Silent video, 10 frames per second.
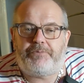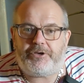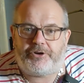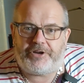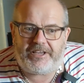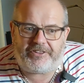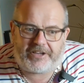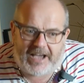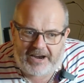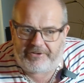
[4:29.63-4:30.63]
but you could hear
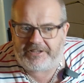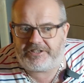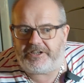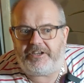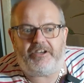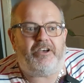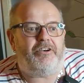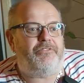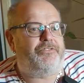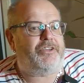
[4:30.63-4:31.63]
the character
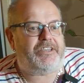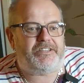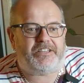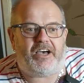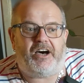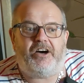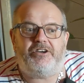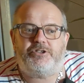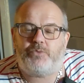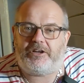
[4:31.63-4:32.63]
of the
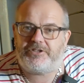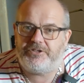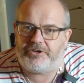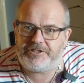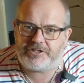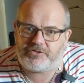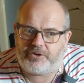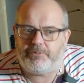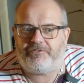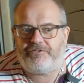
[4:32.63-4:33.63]
guitar as well as noises
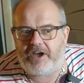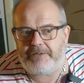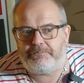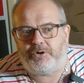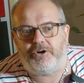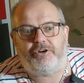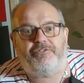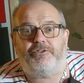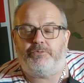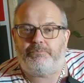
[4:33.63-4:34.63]
from the
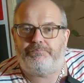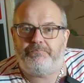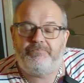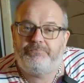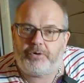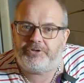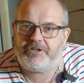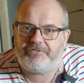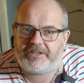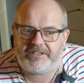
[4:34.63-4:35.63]
fretboard, from the
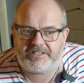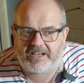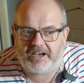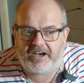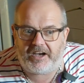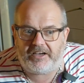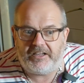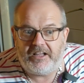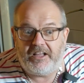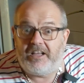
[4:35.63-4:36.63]
body of the guitar.
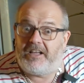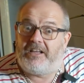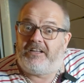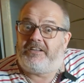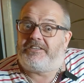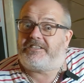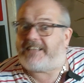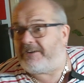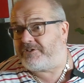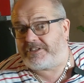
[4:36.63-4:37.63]

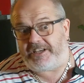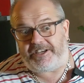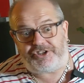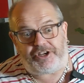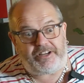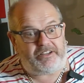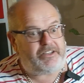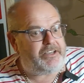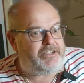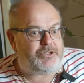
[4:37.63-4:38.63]
Sound
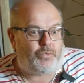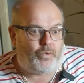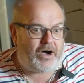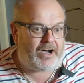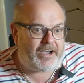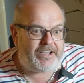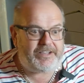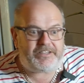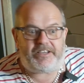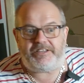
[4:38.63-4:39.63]
staging is
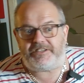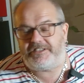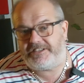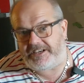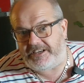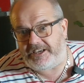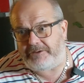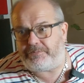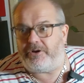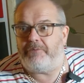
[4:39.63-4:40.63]
wide, it's
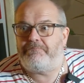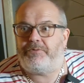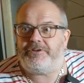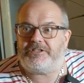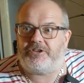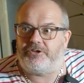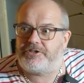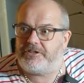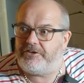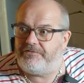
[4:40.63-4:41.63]
deep, but it's
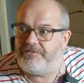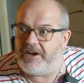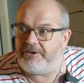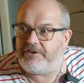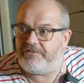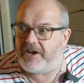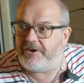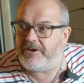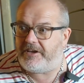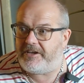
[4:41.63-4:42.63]
also very,
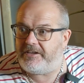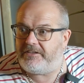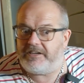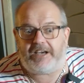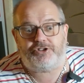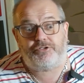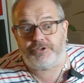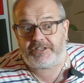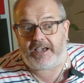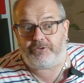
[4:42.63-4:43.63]
very
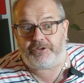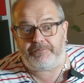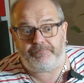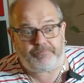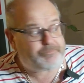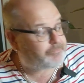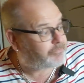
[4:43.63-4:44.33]
natural sounding.